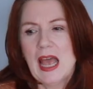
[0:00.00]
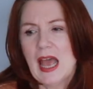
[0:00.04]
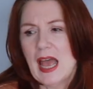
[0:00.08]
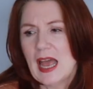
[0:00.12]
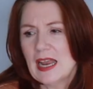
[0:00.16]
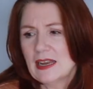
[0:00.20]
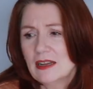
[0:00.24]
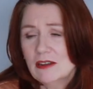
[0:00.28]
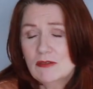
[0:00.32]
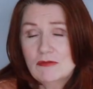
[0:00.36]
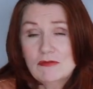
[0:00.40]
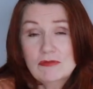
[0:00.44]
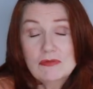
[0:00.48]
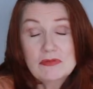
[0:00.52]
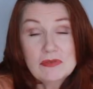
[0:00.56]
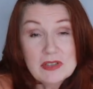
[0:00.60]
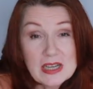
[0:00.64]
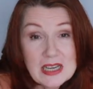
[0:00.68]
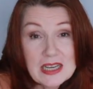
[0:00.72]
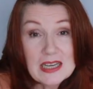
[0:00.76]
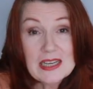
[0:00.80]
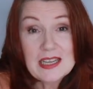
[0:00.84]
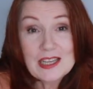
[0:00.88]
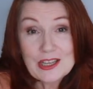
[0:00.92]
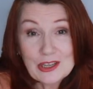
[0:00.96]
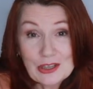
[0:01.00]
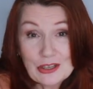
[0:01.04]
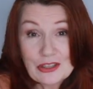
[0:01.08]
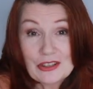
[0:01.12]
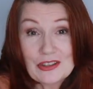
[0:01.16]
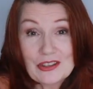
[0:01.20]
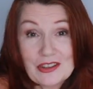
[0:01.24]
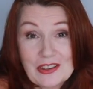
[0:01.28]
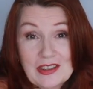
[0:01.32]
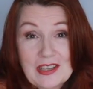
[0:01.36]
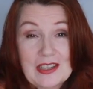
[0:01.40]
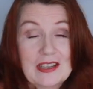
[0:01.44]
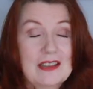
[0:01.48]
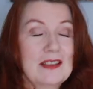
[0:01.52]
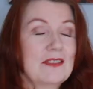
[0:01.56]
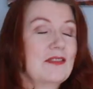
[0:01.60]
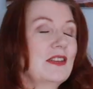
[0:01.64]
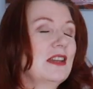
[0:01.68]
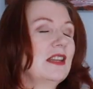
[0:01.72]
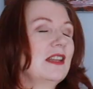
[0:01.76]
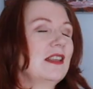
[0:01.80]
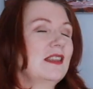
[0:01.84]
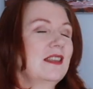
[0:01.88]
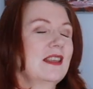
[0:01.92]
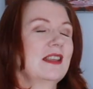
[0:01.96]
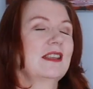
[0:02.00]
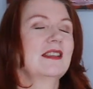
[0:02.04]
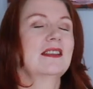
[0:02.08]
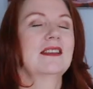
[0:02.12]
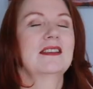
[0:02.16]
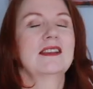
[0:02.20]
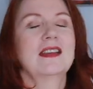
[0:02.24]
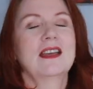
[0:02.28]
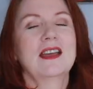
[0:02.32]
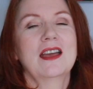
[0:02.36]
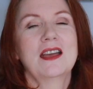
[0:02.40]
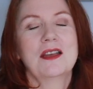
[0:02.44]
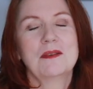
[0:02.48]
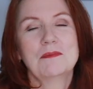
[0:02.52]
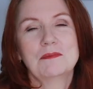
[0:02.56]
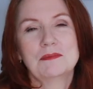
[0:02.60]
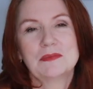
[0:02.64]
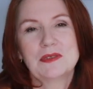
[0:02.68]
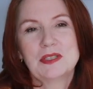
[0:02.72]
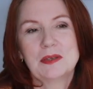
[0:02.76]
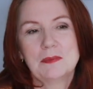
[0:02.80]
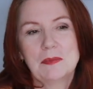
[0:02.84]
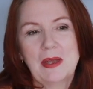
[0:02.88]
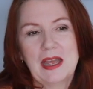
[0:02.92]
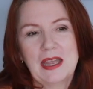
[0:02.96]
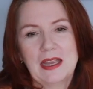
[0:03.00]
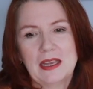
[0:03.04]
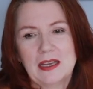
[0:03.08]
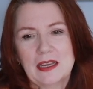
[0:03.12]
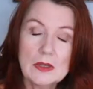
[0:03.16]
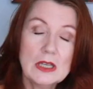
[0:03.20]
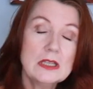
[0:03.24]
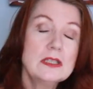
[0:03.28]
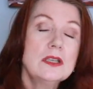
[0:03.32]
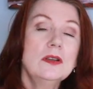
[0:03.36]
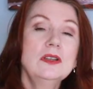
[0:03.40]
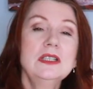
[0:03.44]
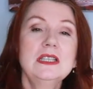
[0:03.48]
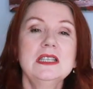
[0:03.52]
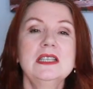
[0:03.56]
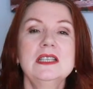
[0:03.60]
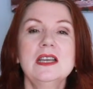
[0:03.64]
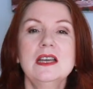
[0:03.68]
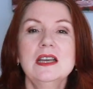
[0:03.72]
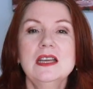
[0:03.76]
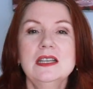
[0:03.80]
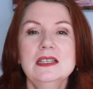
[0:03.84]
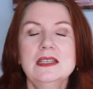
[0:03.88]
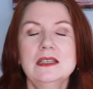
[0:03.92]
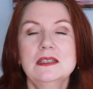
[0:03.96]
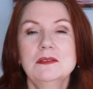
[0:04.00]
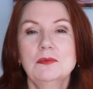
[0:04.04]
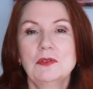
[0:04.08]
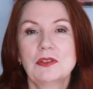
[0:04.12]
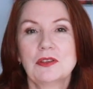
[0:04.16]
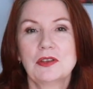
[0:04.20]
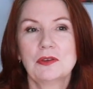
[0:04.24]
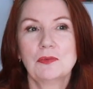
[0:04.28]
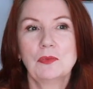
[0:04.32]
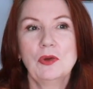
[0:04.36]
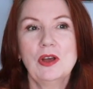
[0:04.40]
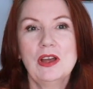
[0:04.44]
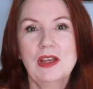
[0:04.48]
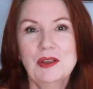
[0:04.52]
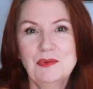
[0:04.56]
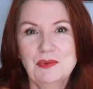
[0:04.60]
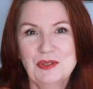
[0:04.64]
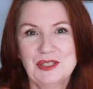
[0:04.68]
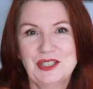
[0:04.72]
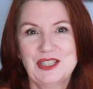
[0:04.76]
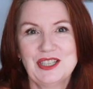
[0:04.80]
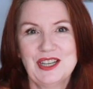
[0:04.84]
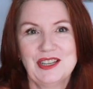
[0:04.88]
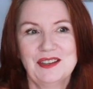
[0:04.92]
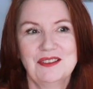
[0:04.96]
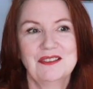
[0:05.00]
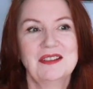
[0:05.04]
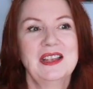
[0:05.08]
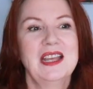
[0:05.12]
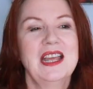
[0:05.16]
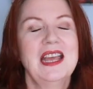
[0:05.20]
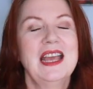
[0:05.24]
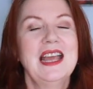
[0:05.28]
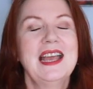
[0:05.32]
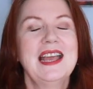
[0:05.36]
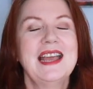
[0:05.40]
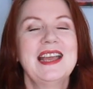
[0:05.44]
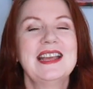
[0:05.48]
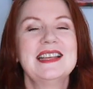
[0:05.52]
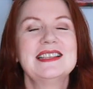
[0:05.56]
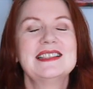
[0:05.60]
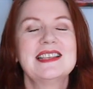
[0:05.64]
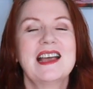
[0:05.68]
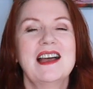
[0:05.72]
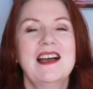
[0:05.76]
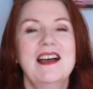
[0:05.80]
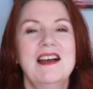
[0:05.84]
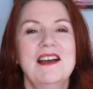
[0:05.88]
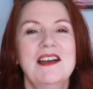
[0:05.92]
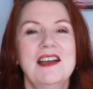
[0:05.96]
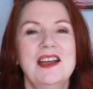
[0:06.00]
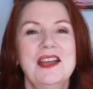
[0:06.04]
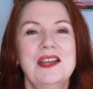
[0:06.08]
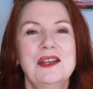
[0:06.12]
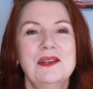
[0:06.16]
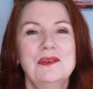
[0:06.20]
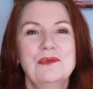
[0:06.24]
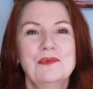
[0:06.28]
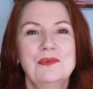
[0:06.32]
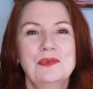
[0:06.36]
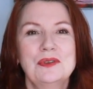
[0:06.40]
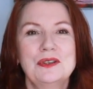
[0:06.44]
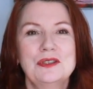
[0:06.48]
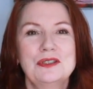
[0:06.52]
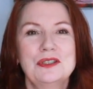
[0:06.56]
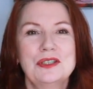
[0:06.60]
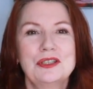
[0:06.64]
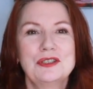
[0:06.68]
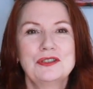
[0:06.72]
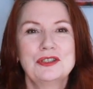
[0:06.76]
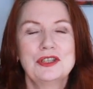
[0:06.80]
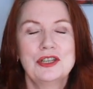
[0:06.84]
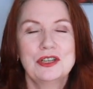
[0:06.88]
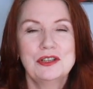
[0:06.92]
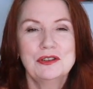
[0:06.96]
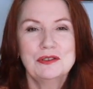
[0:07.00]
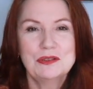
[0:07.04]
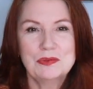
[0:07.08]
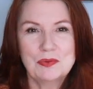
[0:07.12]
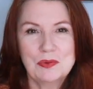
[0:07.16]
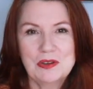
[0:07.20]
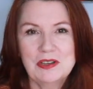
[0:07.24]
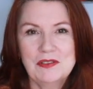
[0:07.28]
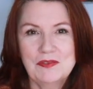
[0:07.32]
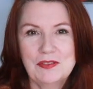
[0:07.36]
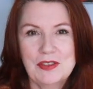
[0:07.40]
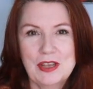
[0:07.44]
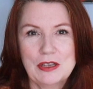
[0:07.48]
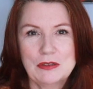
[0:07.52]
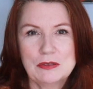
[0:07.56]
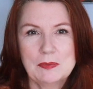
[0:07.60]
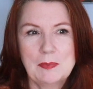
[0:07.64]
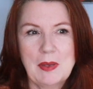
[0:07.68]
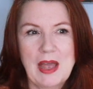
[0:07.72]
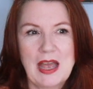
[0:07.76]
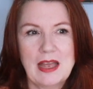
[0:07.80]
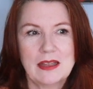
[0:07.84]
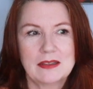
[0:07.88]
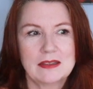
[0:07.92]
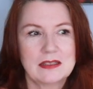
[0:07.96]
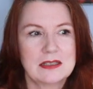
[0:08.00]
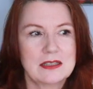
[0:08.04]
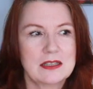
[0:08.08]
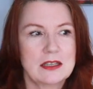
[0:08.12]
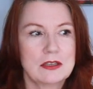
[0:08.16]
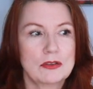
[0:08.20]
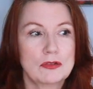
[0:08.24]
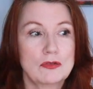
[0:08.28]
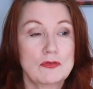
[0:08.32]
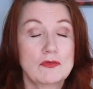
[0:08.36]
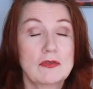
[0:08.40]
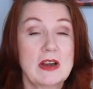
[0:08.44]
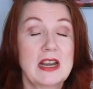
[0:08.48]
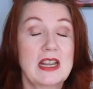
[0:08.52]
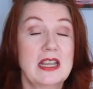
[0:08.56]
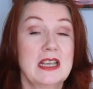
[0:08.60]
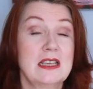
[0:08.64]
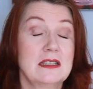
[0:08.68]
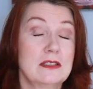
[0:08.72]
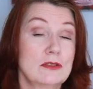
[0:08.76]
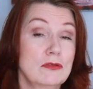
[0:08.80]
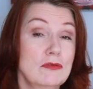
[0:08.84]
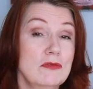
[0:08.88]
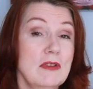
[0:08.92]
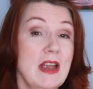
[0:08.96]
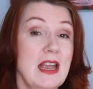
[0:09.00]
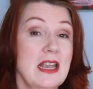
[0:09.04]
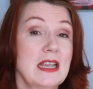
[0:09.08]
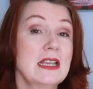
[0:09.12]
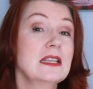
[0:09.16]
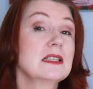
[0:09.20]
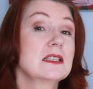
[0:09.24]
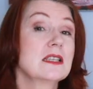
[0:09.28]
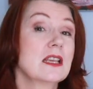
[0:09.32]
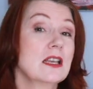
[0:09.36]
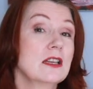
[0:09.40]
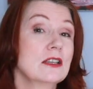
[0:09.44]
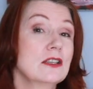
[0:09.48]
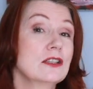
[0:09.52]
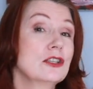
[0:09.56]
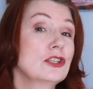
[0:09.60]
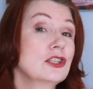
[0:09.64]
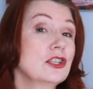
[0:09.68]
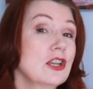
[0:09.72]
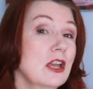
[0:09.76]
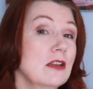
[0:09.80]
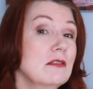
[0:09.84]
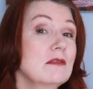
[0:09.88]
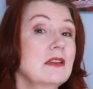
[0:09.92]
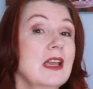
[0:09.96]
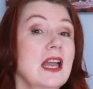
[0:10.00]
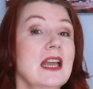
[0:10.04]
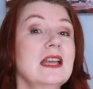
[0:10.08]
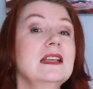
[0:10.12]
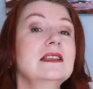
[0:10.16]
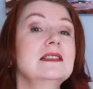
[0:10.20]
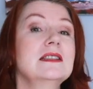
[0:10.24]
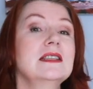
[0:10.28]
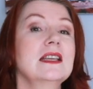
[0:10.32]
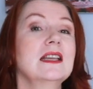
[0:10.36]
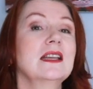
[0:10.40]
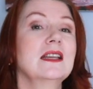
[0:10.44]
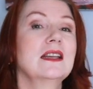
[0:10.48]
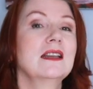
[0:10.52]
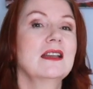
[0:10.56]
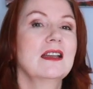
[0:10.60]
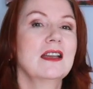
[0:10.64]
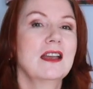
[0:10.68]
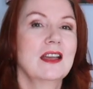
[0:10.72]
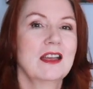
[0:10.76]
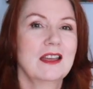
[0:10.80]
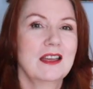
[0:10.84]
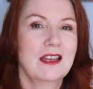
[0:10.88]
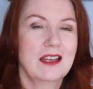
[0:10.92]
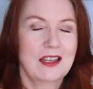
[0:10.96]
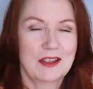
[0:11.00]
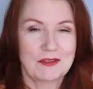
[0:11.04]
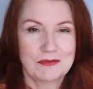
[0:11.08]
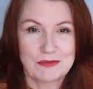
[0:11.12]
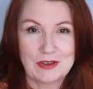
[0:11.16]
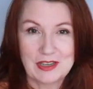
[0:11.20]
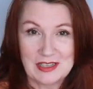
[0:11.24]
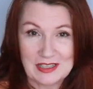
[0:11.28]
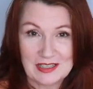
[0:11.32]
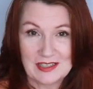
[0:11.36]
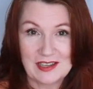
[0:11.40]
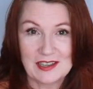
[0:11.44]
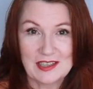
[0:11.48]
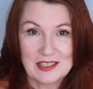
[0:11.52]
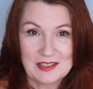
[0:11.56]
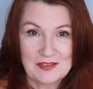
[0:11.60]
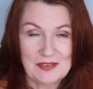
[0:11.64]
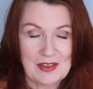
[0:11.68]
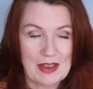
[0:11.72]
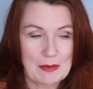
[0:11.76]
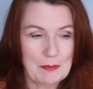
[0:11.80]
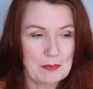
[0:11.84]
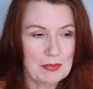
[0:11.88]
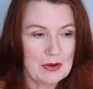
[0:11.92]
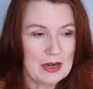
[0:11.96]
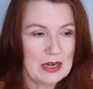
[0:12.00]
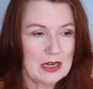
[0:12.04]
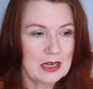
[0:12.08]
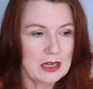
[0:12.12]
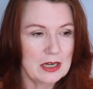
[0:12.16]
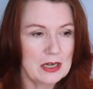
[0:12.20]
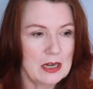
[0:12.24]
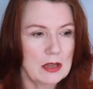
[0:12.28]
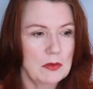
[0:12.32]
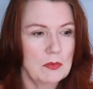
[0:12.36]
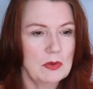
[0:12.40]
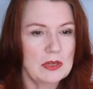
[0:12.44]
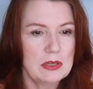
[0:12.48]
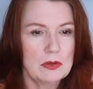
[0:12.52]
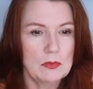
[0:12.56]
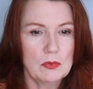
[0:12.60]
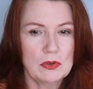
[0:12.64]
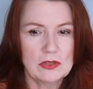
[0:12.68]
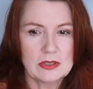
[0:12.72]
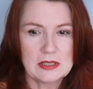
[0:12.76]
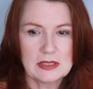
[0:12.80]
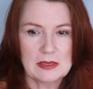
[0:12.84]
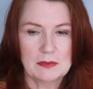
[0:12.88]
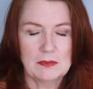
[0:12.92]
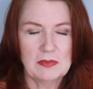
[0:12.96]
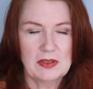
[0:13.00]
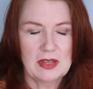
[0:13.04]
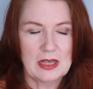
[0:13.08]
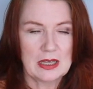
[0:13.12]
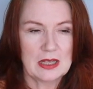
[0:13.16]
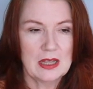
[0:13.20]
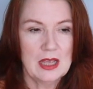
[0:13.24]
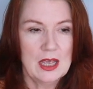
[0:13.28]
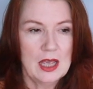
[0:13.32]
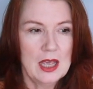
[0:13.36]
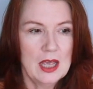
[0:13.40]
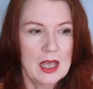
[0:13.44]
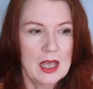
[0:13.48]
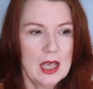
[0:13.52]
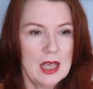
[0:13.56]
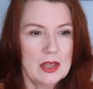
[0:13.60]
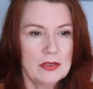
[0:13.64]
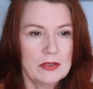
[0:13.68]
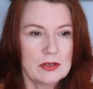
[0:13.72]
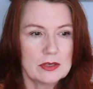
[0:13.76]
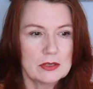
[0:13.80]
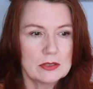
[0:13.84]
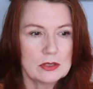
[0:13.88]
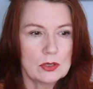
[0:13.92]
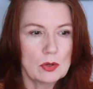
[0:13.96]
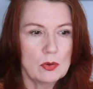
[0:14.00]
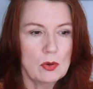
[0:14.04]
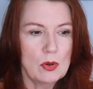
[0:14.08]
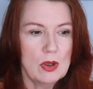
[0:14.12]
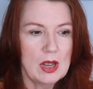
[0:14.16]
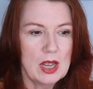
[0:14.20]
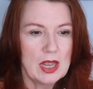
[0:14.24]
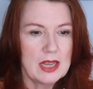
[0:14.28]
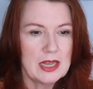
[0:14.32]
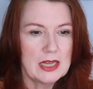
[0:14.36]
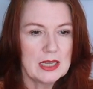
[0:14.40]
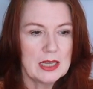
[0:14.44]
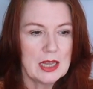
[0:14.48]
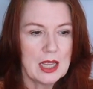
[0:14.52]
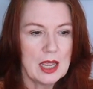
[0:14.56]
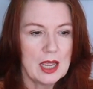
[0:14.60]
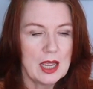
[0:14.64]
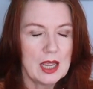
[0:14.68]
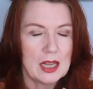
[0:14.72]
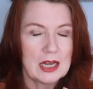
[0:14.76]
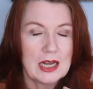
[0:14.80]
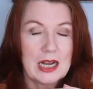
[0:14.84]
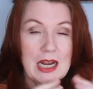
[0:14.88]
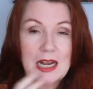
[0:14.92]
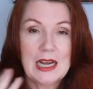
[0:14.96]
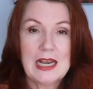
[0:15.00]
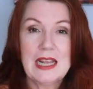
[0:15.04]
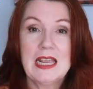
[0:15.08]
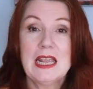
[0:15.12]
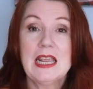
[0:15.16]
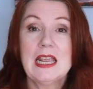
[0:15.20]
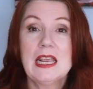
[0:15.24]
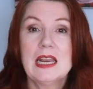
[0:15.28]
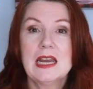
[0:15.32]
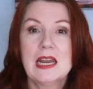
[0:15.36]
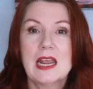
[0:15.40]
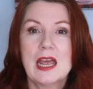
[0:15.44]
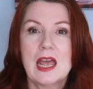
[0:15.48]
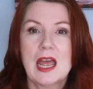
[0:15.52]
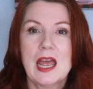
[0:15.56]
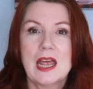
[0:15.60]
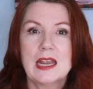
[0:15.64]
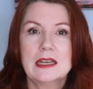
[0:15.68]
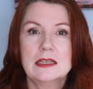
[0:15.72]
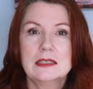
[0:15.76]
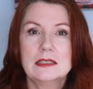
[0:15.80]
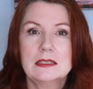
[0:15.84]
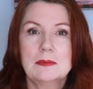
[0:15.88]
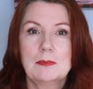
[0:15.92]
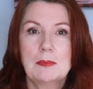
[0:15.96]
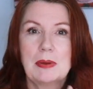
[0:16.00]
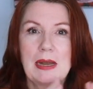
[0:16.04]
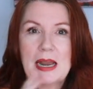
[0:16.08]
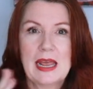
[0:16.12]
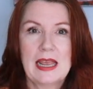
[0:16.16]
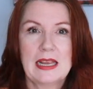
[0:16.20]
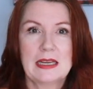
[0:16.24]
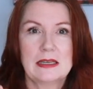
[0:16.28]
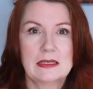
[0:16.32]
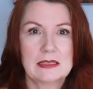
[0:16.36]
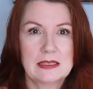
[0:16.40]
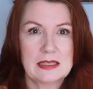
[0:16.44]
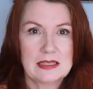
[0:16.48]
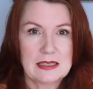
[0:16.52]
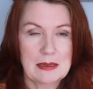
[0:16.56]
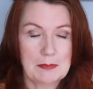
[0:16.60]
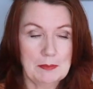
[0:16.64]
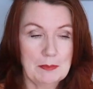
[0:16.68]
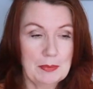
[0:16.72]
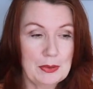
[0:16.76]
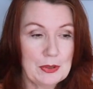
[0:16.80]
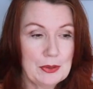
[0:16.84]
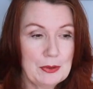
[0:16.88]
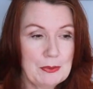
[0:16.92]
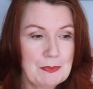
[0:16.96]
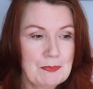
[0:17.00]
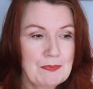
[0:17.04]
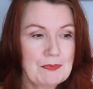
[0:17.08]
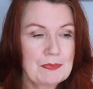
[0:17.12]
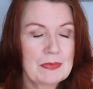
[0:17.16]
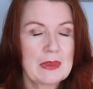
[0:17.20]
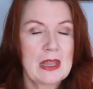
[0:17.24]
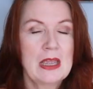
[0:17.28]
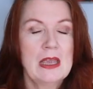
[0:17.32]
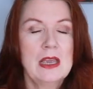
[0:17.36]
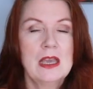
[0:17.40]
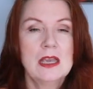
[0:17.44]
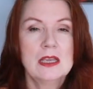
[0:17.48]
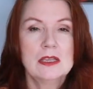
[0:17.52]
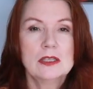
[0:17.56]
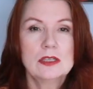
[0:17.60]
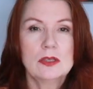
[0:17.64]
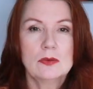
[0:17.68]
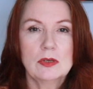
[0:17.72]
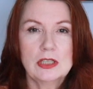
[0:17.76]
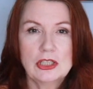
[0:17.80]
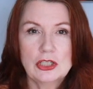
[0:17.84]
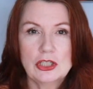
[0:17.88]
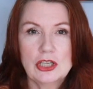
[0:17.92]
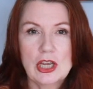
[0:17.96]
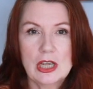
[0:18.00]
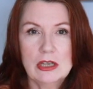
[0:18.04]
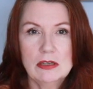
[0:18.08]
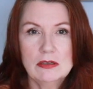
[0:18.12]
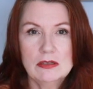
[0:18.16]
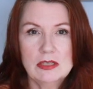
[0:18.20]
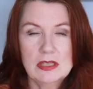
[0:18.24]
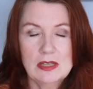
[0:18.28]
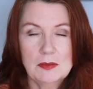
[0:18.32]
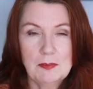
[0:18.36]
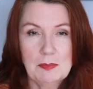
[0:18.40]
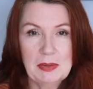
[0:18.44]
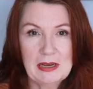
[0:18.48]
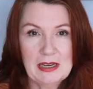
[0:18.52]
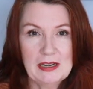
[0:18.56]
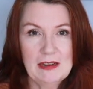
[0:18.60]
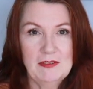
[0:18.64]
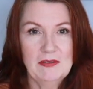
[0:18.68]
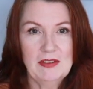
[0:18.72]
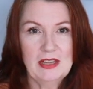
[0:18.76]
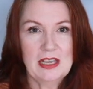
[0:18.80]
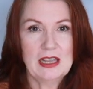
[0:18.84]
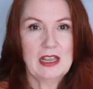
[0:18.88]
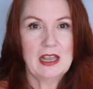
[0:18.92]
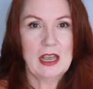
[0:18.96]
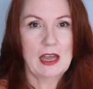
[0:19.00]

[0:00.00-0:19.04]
And I really couldn't think of anything to make. So I decided that what I would do is I would choose one of those patterns that is great at showcasing a really nice fabric. You know, when you want something that's quite clean and plain and simple. So I chose the Plivi